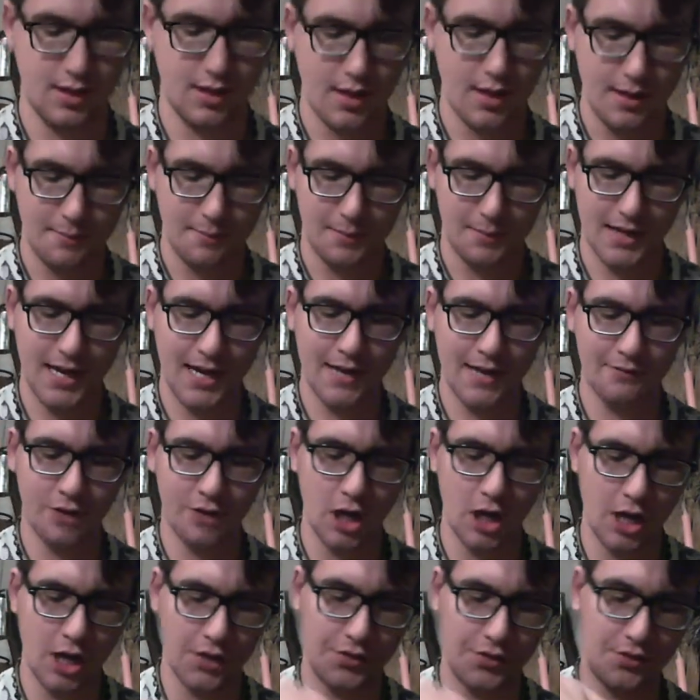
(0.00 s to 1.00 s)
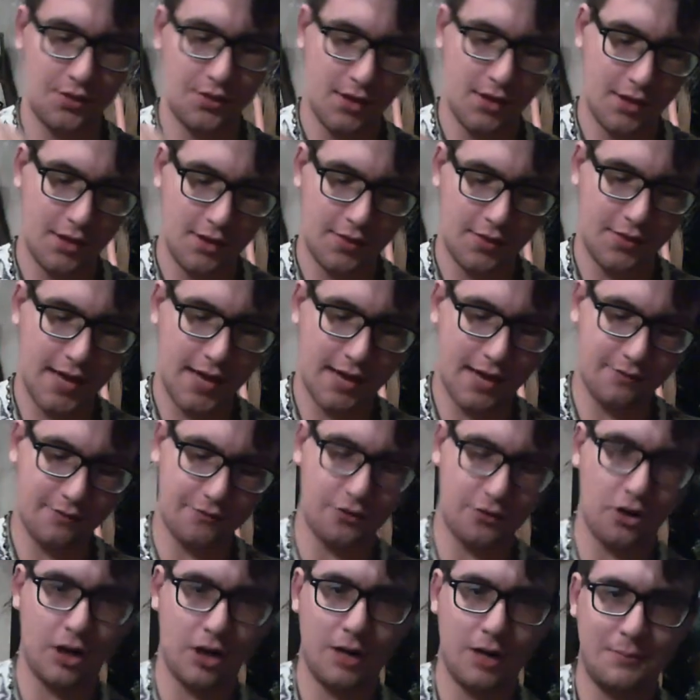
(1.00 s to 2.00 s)
But I have gotten that
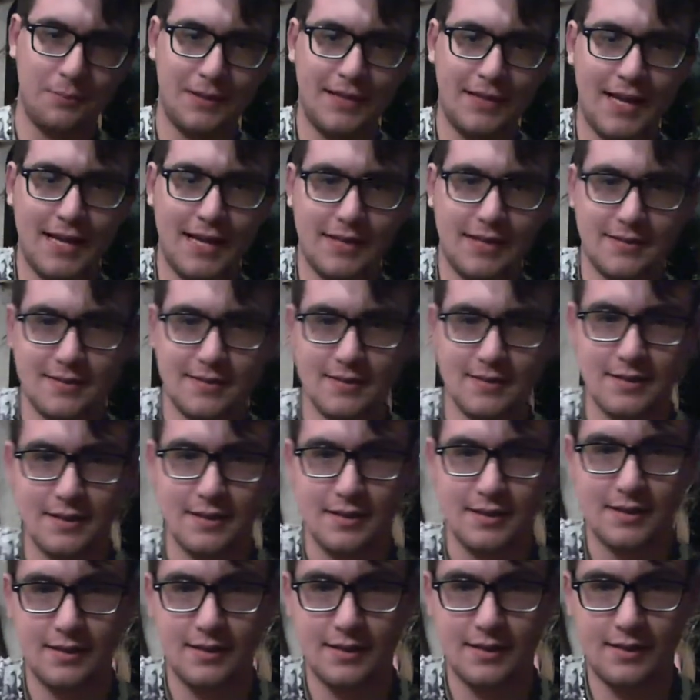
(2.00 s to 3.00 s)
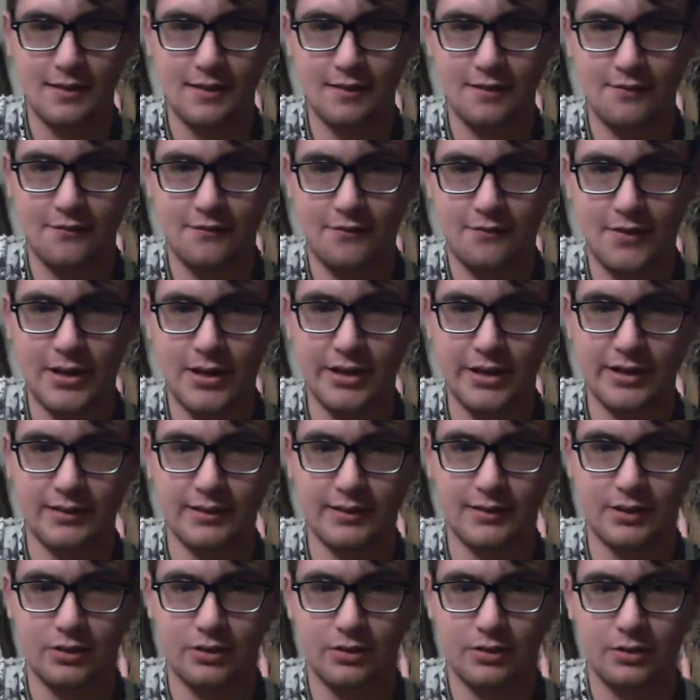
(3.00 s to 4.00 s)
far. I mean, that is very
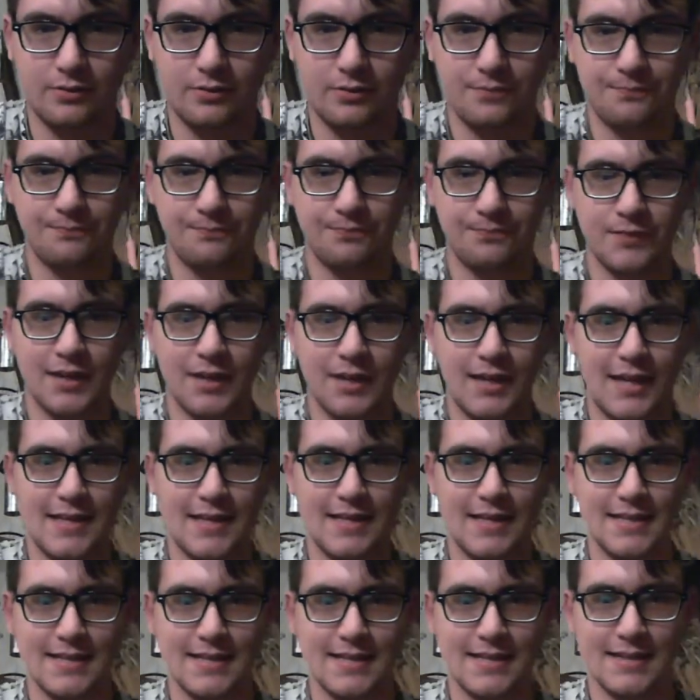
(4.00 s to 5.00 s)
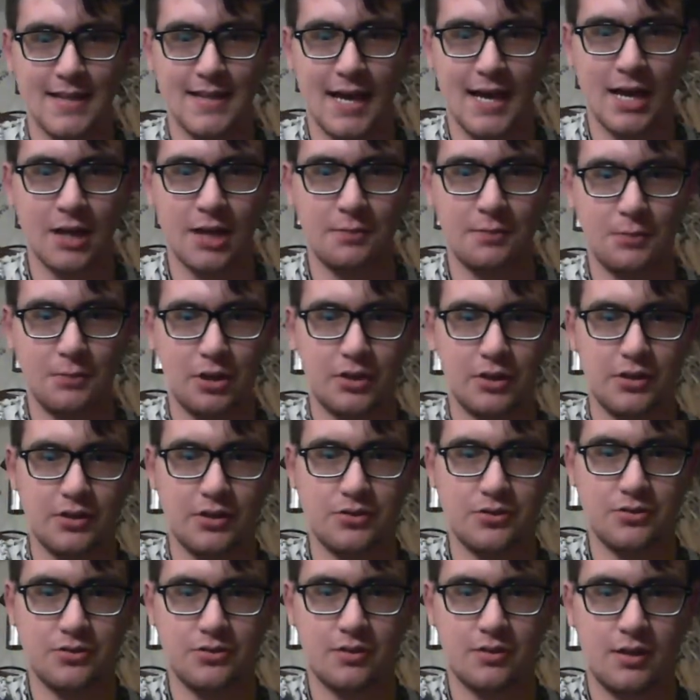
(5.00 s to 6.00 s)
little in this entire book.
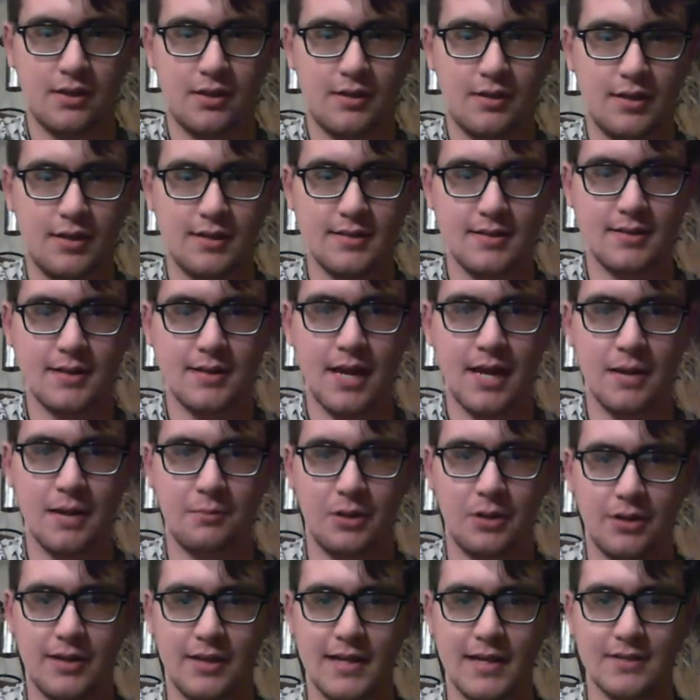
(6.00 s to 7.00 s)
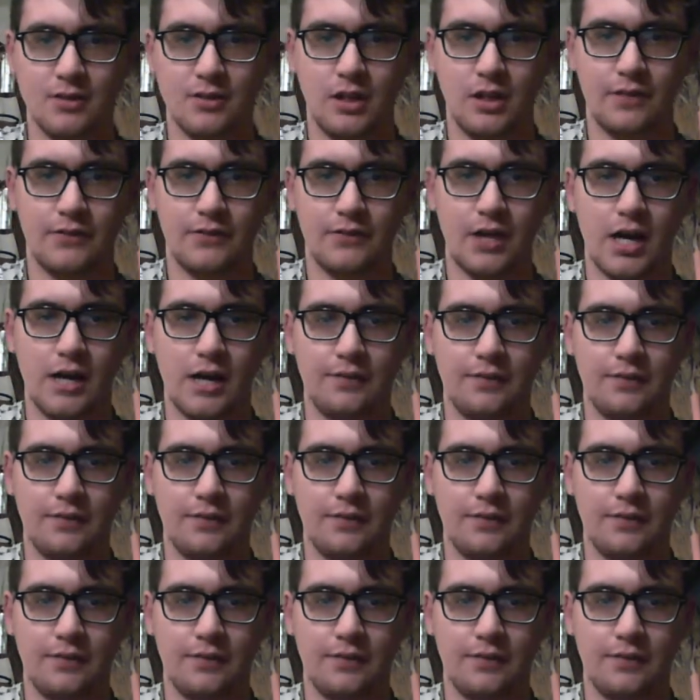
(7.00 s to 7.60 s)
This entire book, that's all I've got.